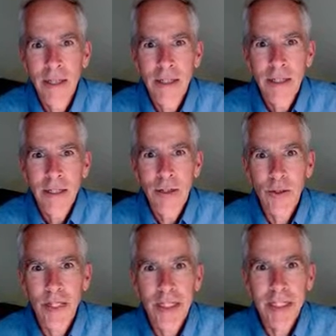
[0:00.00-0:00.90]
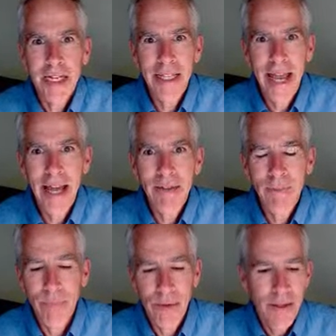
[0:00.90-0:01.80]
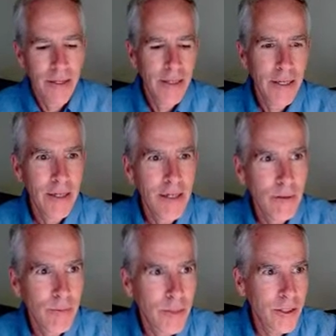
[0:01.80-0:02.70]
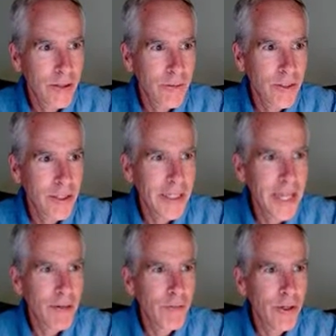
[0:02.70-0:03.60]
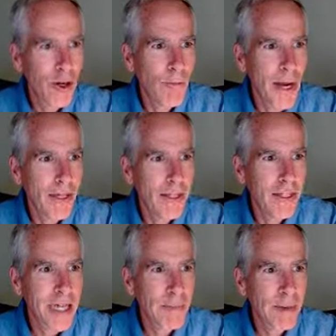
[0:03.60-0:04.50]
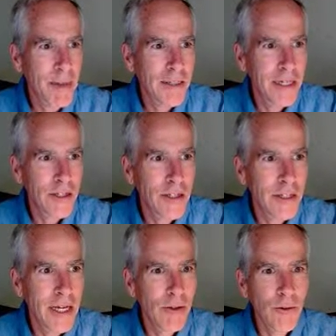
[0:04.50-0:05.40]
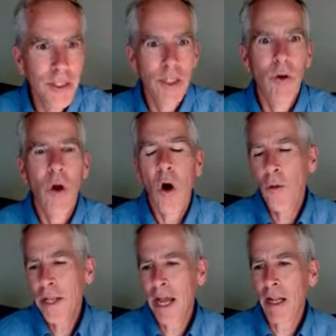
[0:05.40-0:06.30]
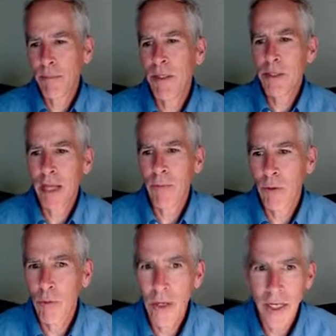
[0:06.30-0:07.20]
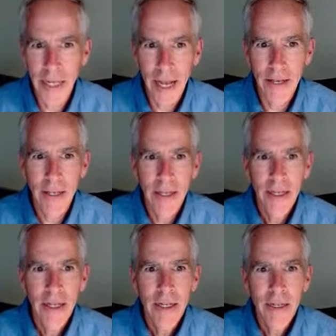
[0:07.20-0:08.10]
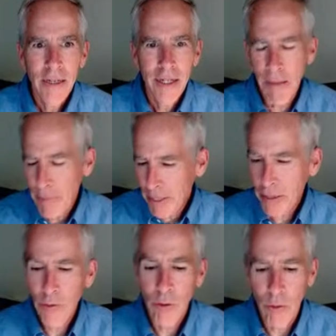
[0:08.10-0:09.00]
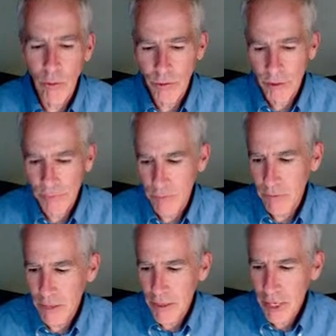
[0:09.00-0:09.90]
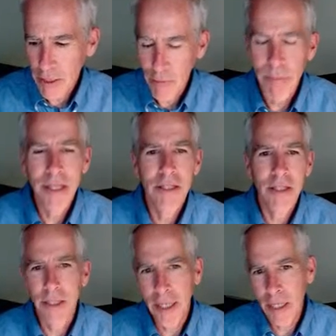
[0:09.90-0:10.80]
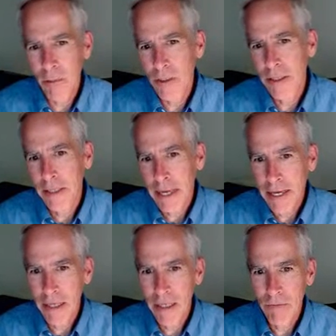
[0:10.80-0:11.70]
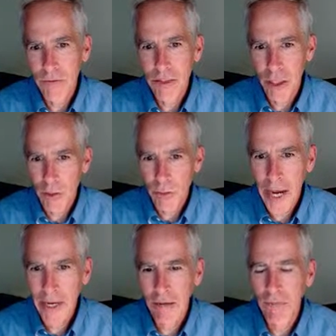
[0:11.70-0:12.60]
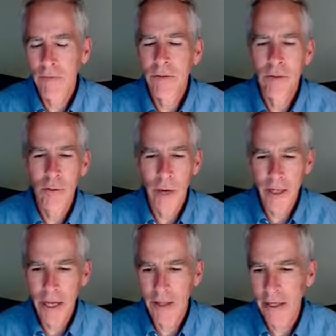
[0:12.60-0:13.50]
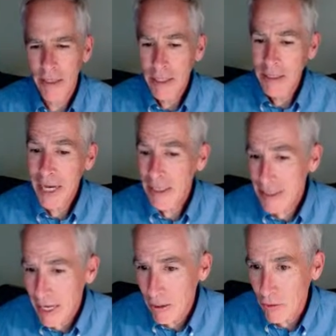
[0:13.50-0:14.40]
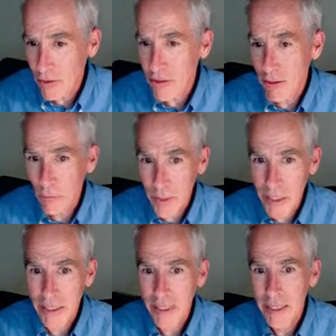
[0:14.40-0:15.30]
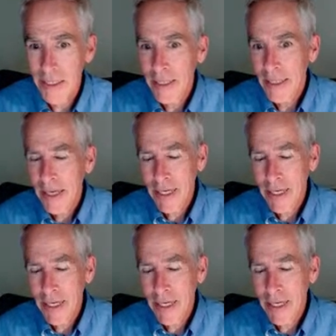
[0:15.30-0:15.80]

So you can see that once again, if we go back to this optimization cycle, these are all the elements that we're working on. Campaign controls and the bids and the keywords and the negatives, the creative, the way that the text ad looks and reads and